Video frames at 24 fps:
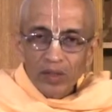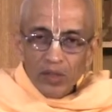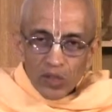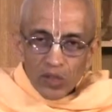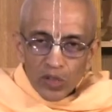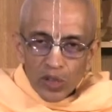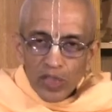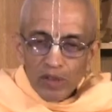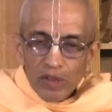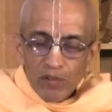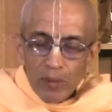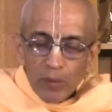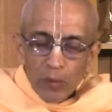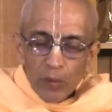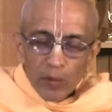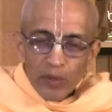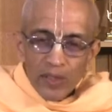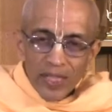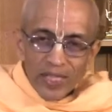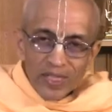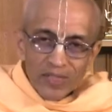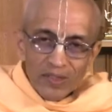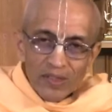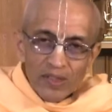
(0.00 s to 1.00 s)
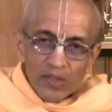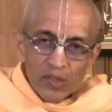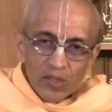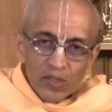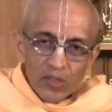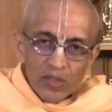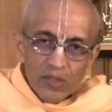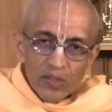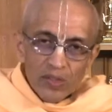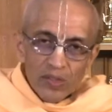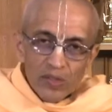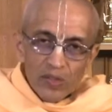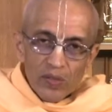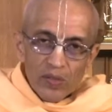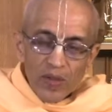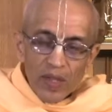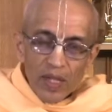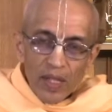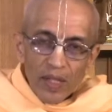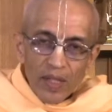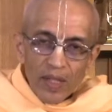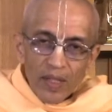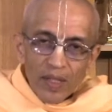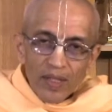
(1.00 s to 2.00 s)
the Jiva Bhuta existence
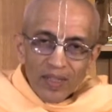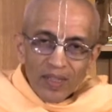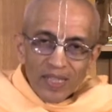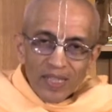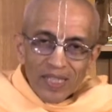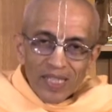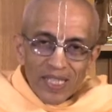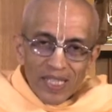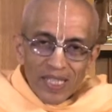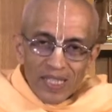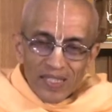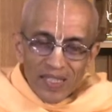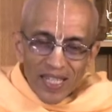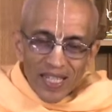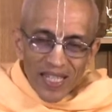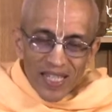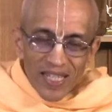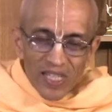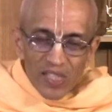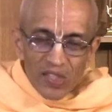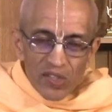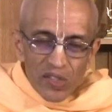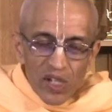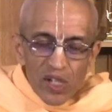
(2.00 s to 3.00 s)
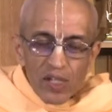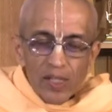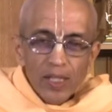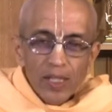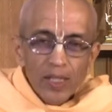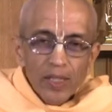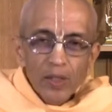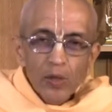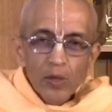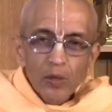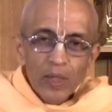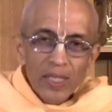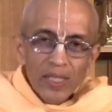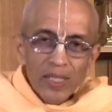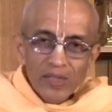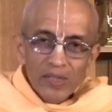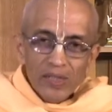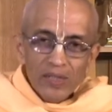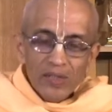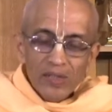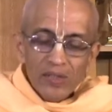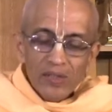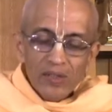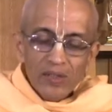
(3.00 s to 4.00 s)
is external to
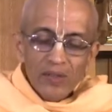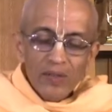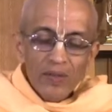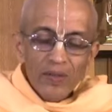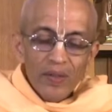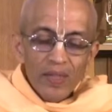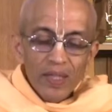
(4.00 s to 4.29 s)
us,